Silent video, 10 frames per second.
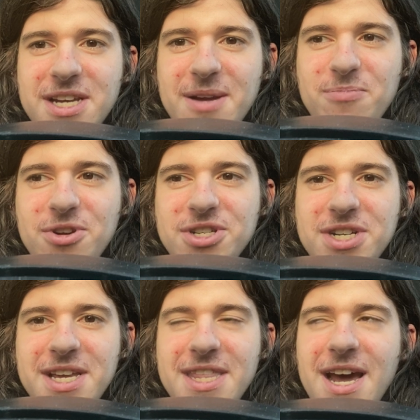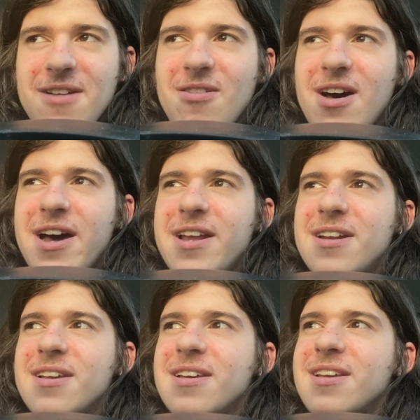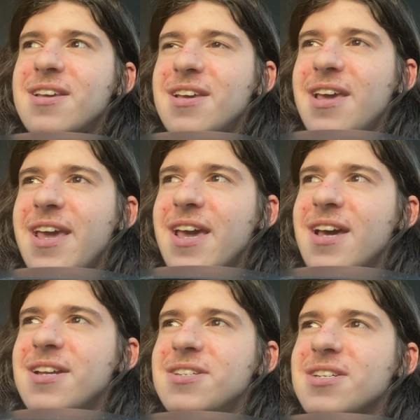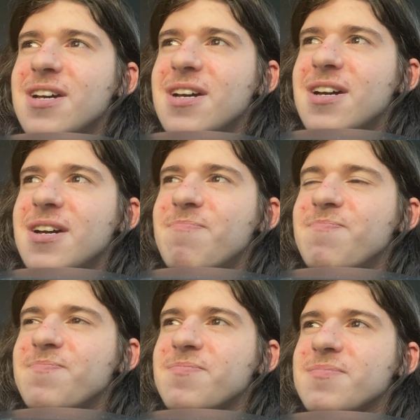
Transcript: I appreciate that a lot. And so